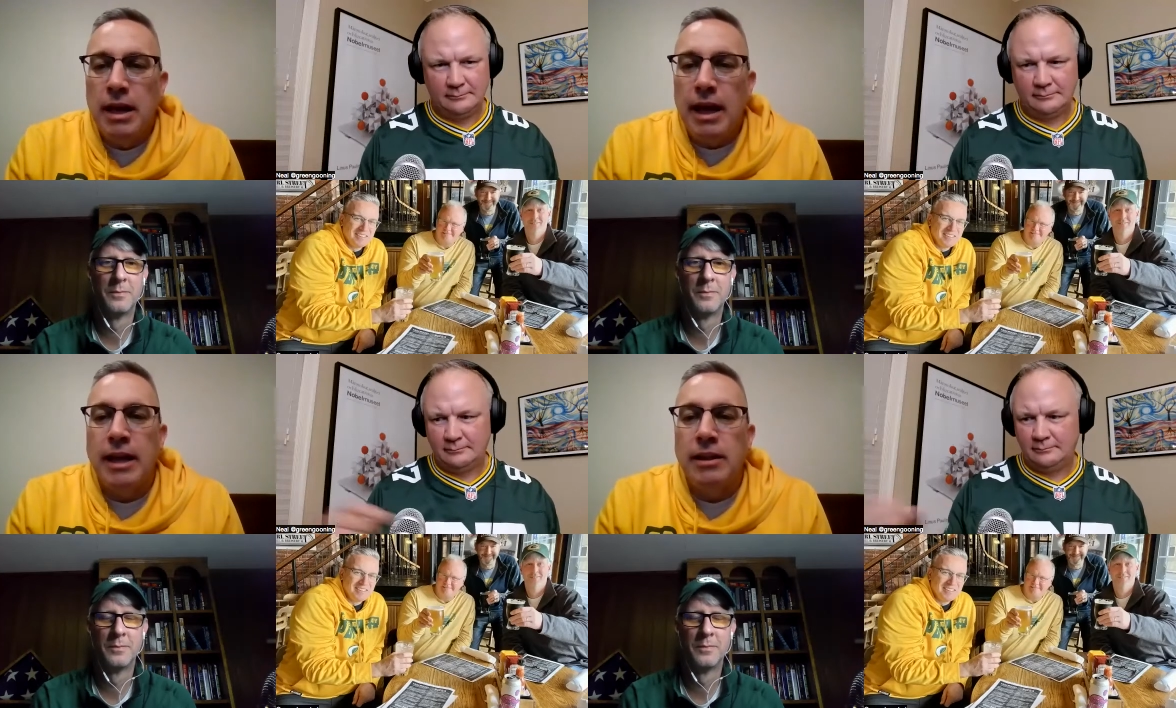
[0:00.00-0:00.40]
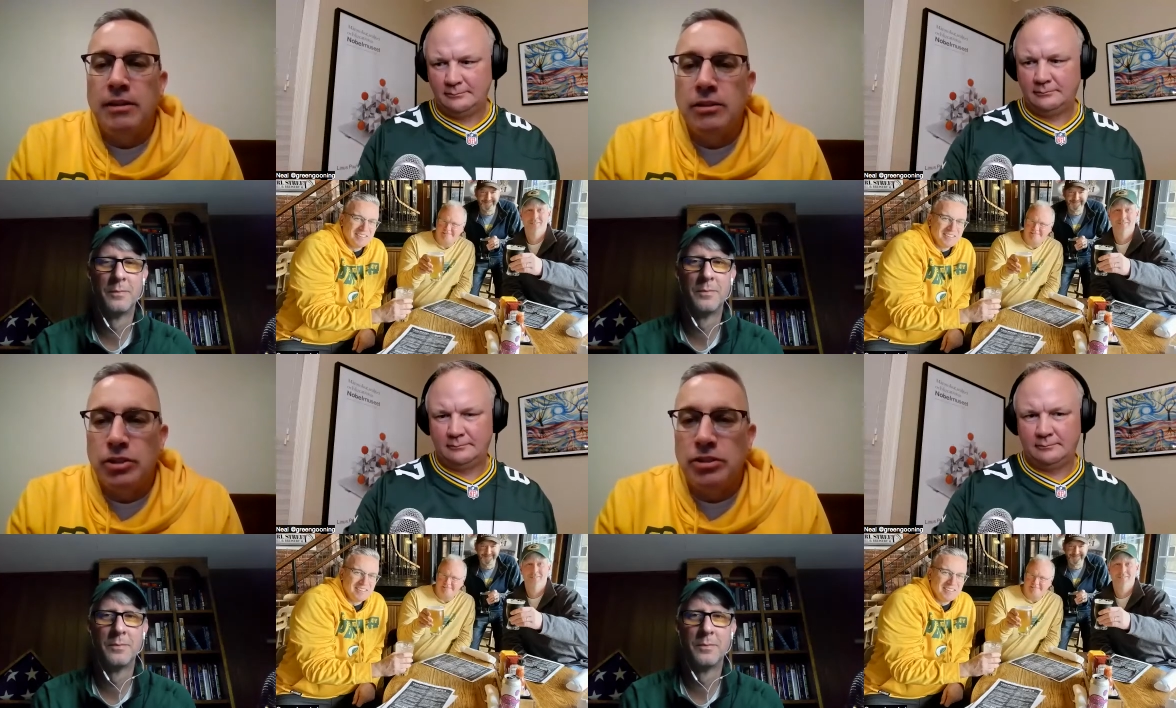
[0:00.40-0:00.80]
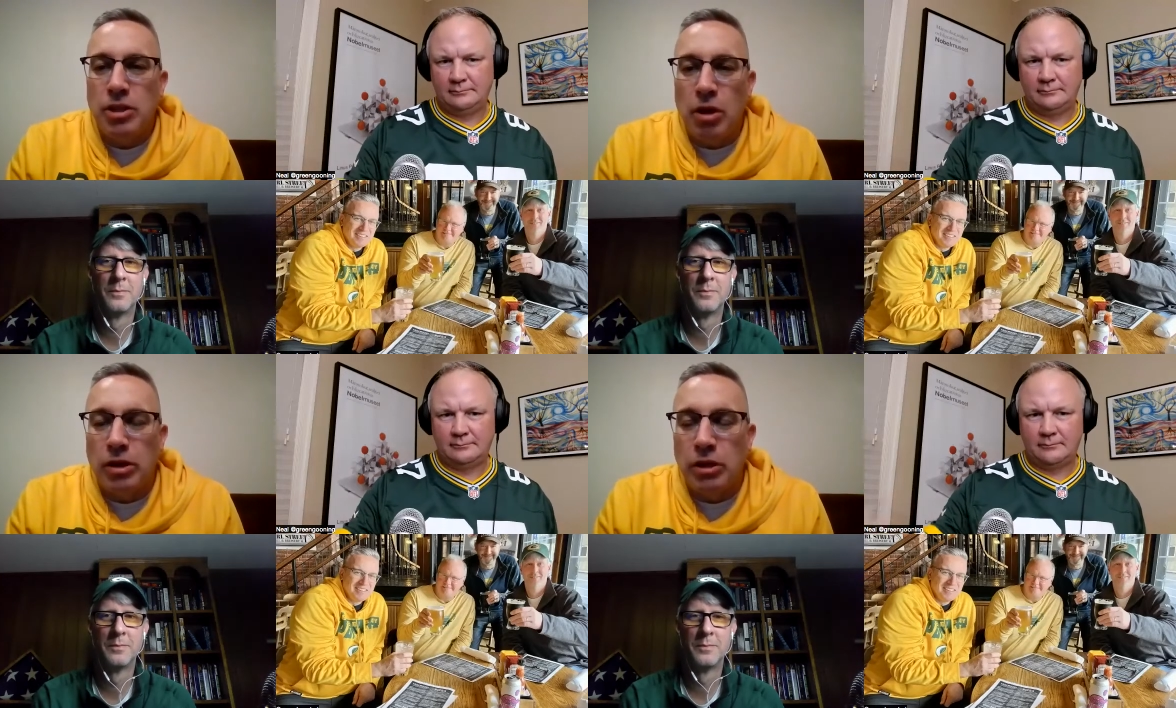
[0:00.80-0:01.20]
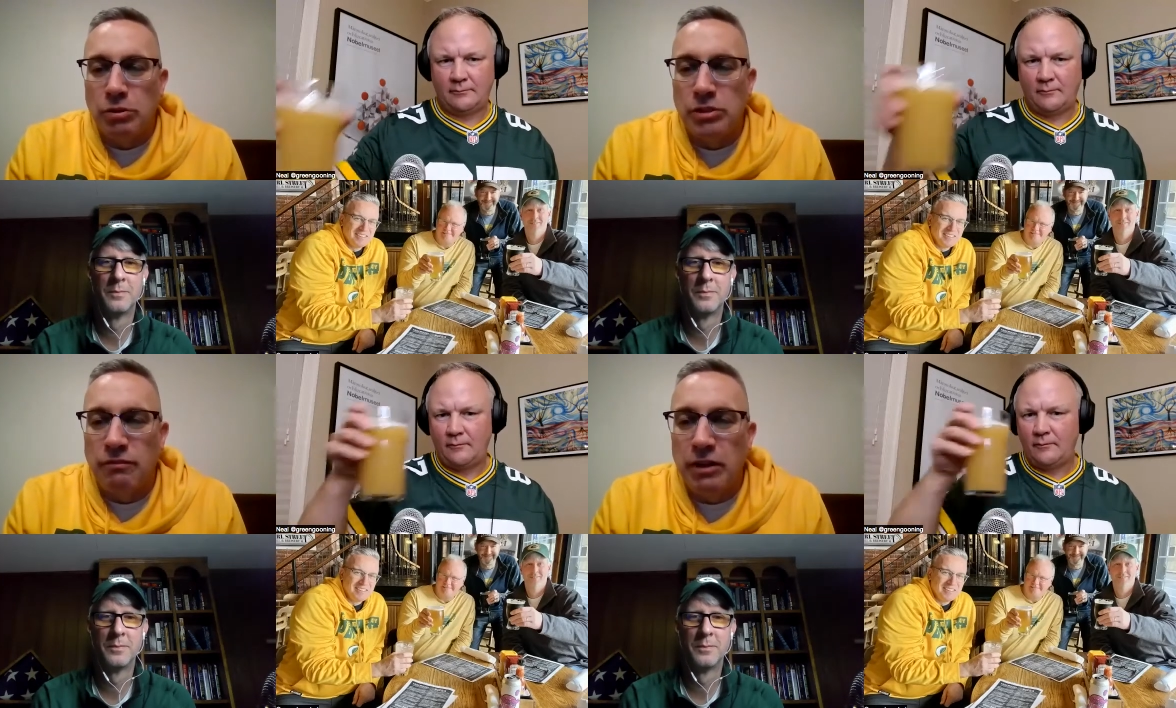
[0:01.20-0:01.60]
Speaker 1: And just the
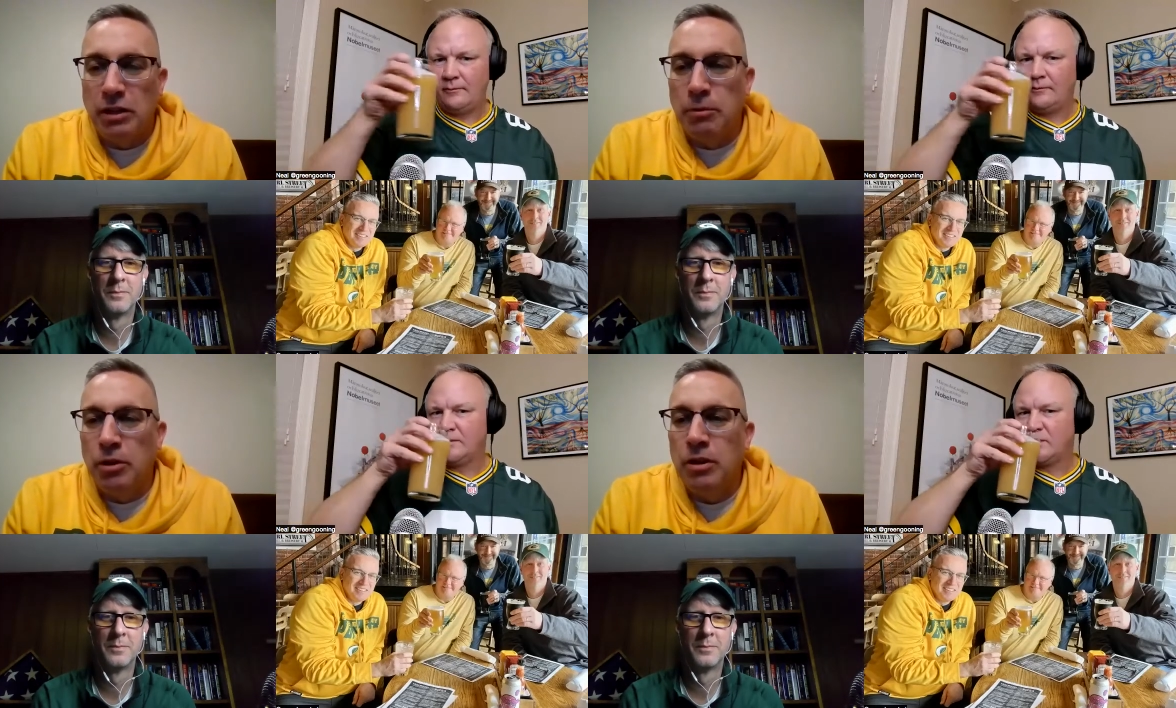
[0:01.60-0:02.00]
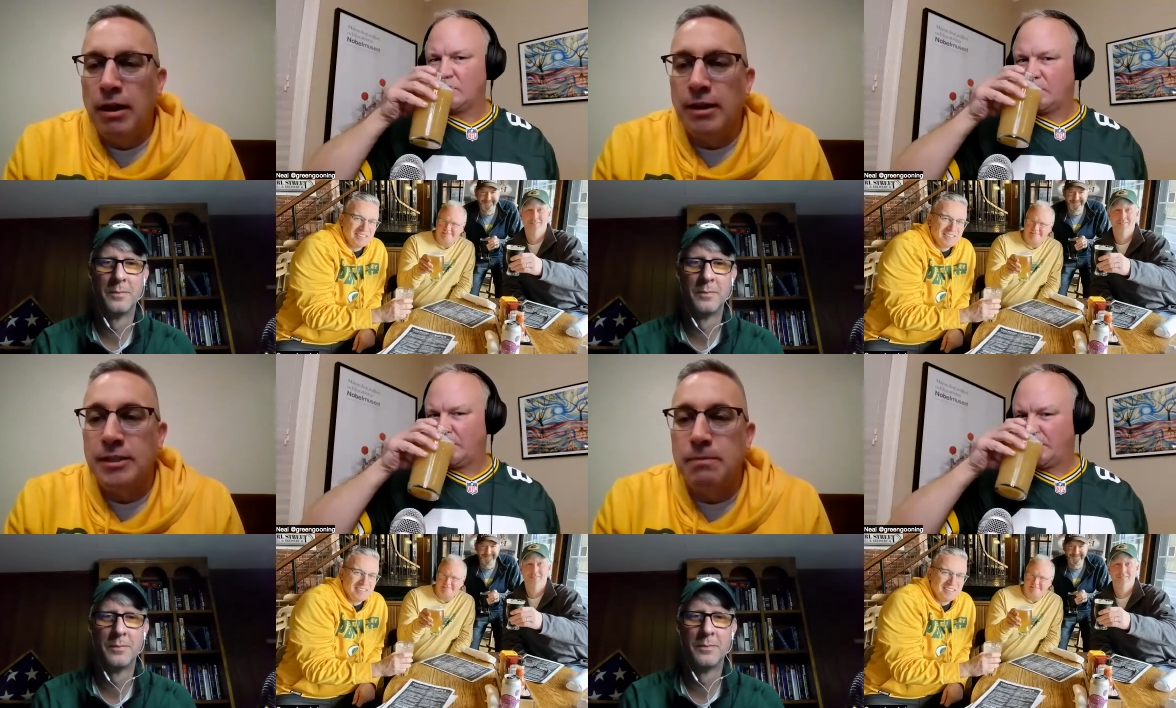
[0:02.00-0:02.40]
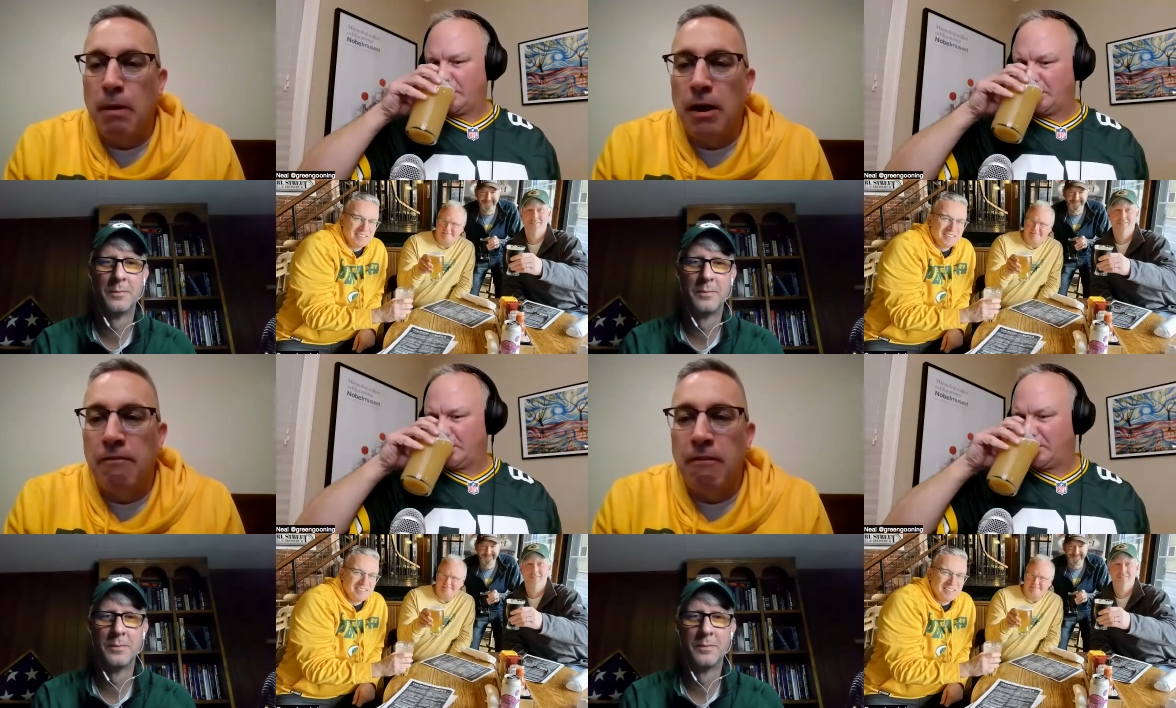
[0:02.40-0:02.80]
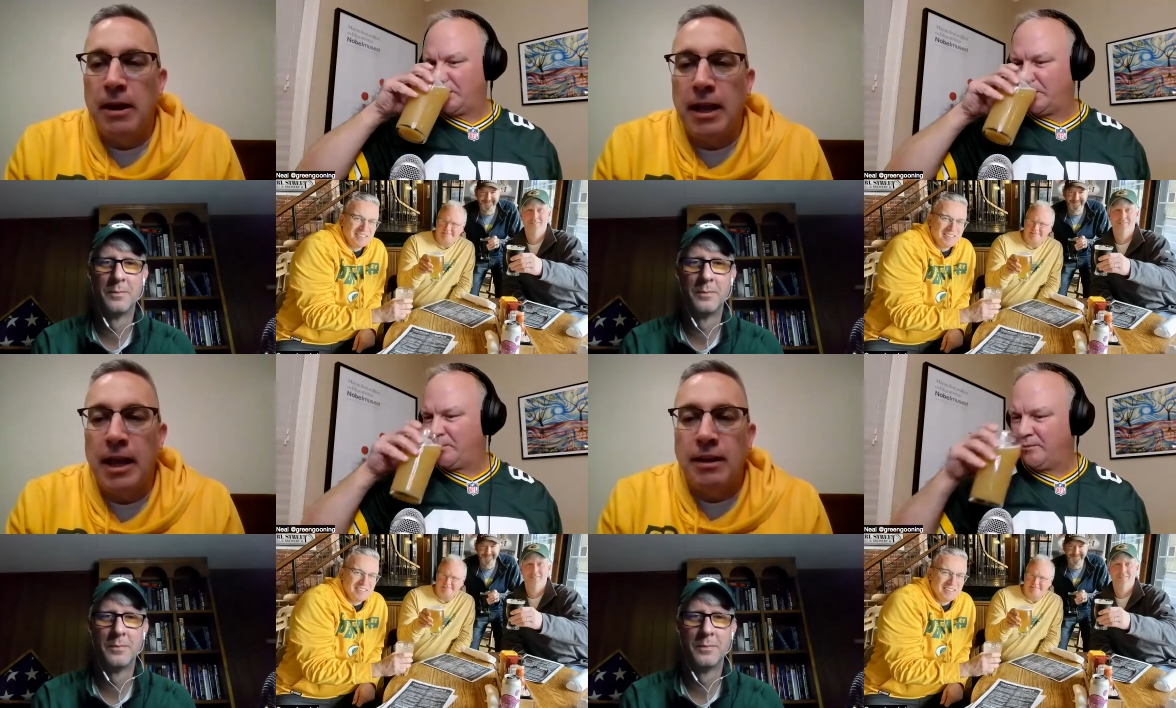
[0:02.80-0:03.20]
audio is available on
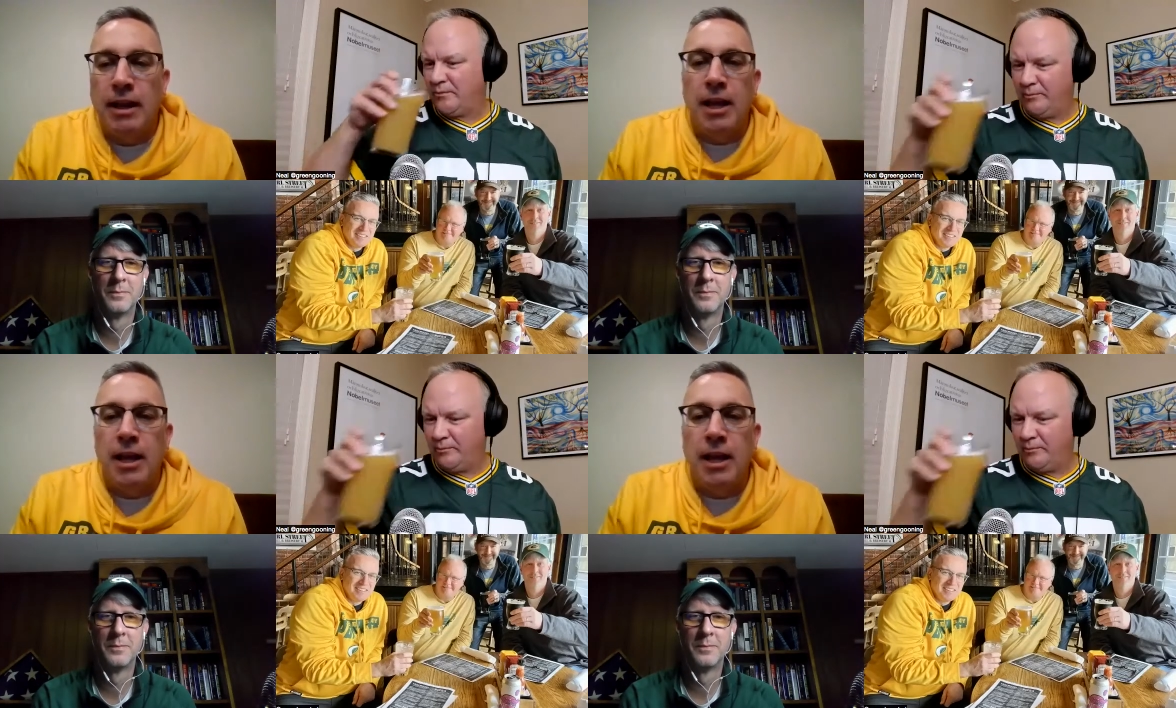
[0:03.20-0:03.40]
Spotify and